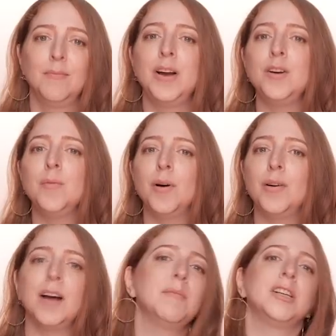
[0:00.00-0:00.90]
When your
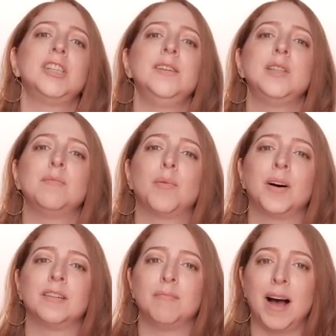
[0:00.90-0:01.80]
program achieves
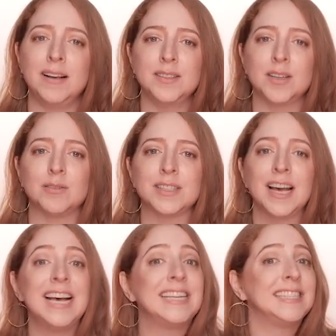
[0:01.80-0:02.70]
important milestones,
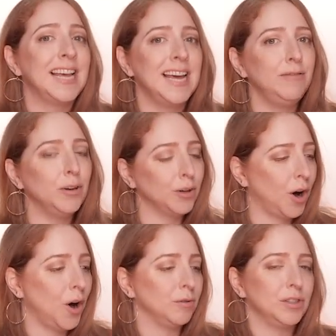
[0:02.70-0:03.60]
save your
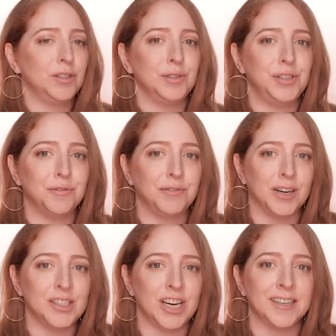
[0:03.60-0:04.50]
code to a new
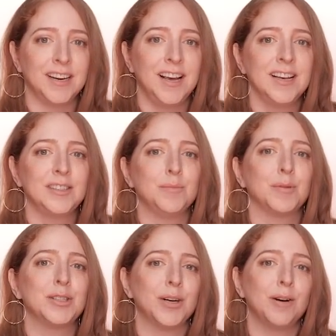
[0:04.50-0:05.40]
version to
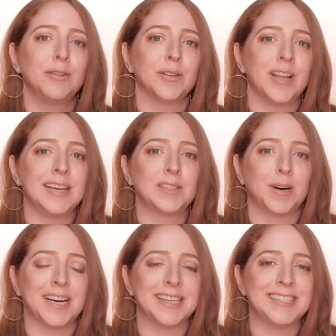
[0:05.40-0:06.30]
preserve your last
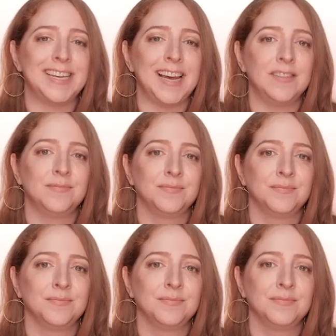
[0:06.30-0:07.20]
working state
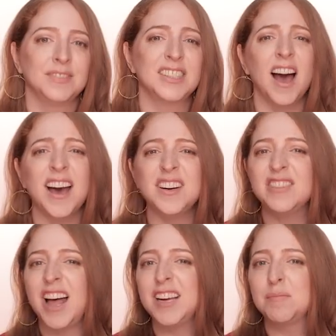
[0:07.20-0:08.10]
kind
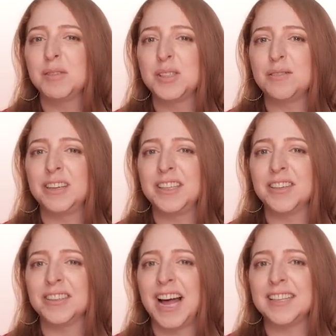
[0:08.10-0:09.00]
of like preserving
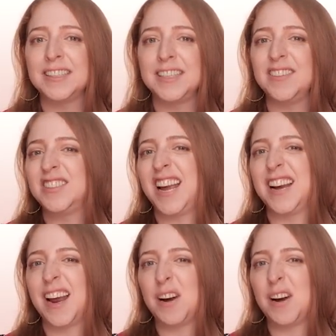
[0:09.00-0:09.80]
your last save state